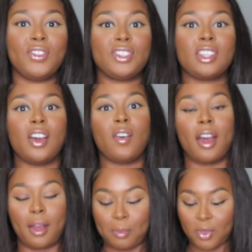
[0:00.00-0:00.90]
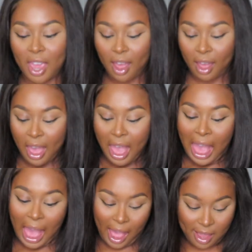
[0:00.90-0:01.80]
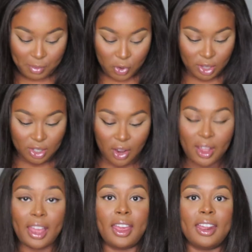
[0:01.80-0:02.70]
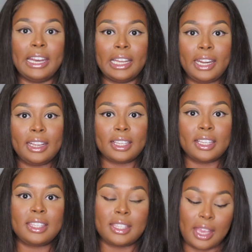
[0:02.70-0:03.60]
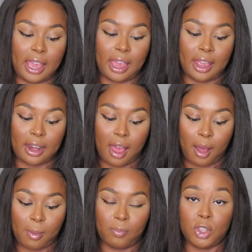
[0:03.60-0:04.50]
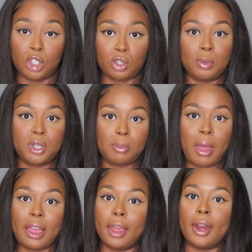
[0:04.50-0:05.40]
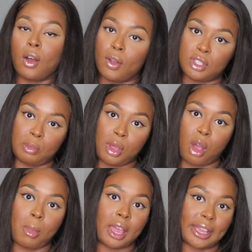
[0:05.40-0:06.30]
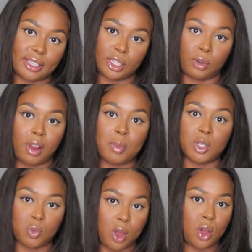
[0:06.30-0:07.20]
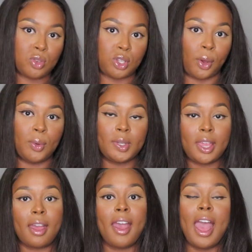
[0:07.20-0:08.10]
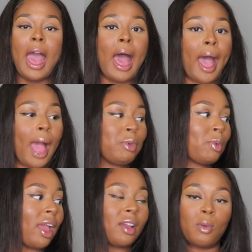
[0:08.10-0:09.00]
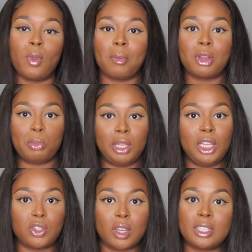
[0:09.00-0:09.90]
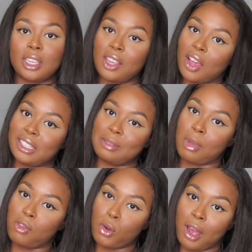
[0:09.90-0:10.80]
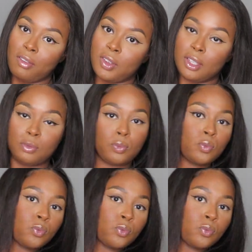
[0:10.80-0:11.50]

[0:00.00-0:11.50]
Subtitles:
So yeah, I am going to go ahead and link this in the description box, and it'll also be on my Instagram as well. So yeah, I'll be back when I'm completely dressed and y'all see my full outfit.